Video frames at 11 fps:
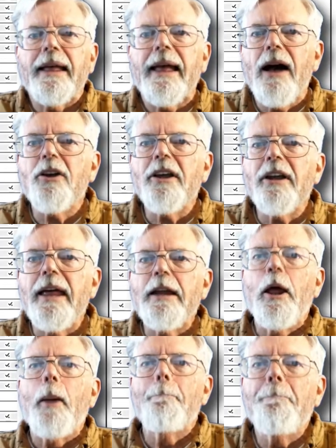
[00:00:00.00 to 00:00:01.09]

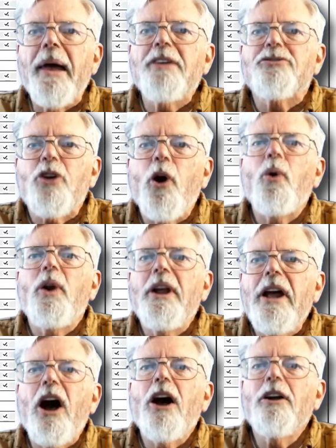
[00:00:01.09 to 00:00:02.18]
Calculate based
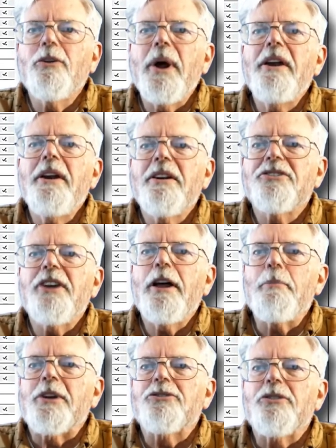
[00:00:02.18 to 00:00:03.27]
only on graded
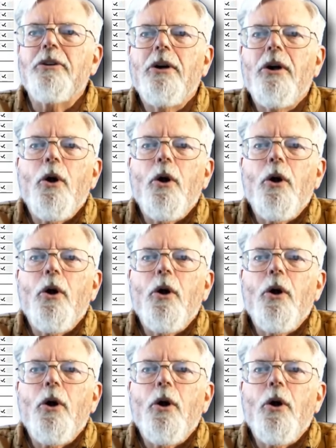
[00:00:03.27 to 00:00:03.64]
assignments.